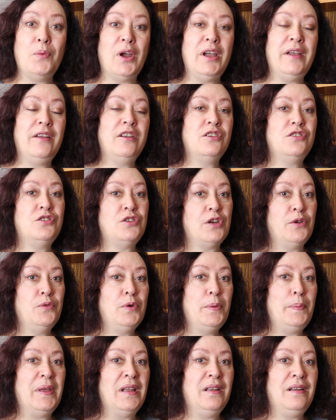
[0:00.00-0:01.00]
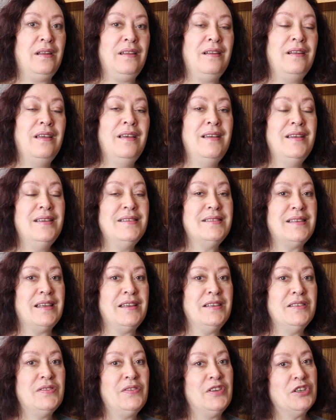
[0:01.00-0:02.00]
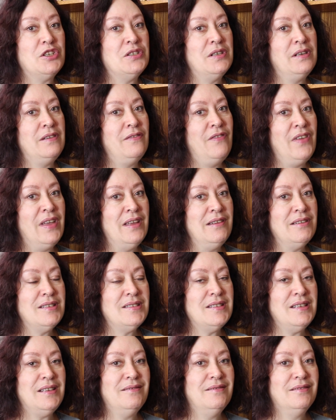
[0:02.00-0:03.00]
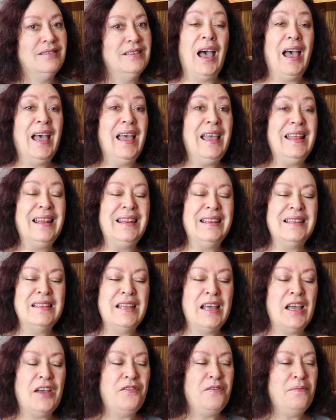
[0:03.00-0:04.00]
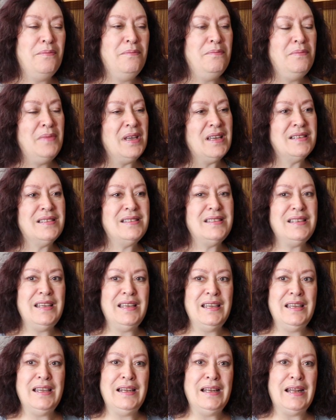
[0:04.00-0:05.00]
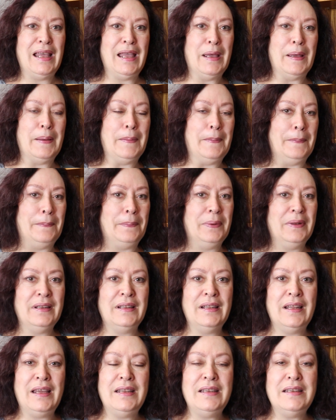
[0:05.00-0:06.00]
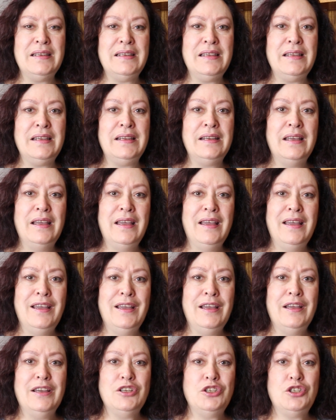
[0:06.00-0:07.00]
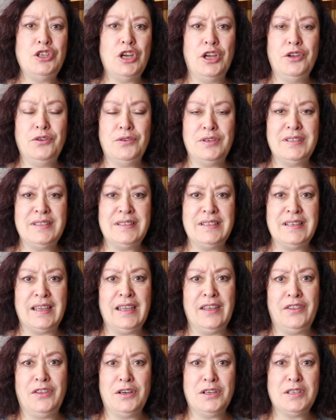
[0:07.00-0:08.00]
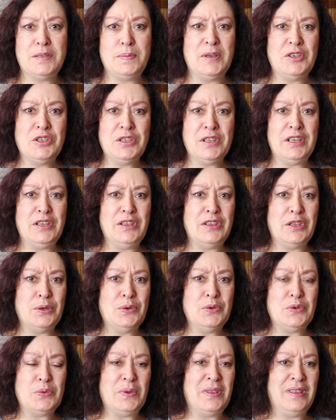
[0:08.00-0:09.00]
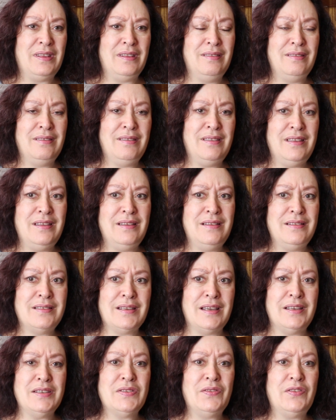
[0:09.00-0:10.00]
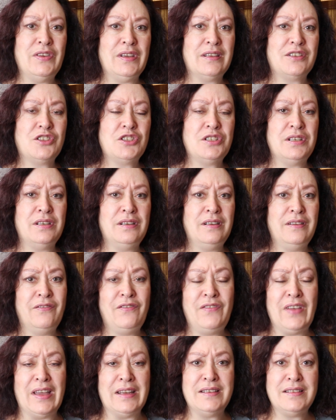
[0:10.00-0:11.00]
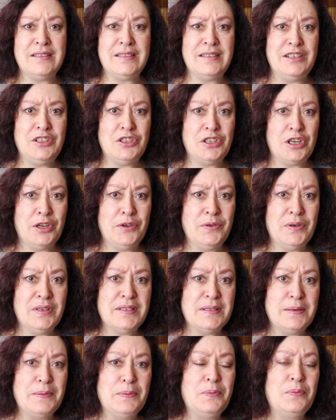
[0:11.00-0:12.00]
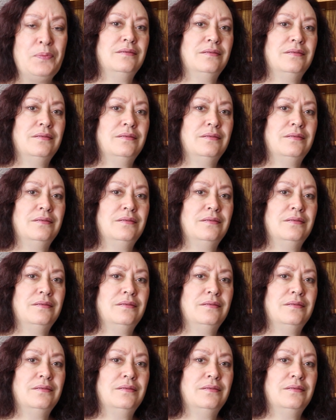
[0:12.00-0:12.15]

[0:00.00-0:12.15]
write genre-bending science fiction and fantasy. I love mixing and blending genres together, especially those within the science fiction and fantasy genres.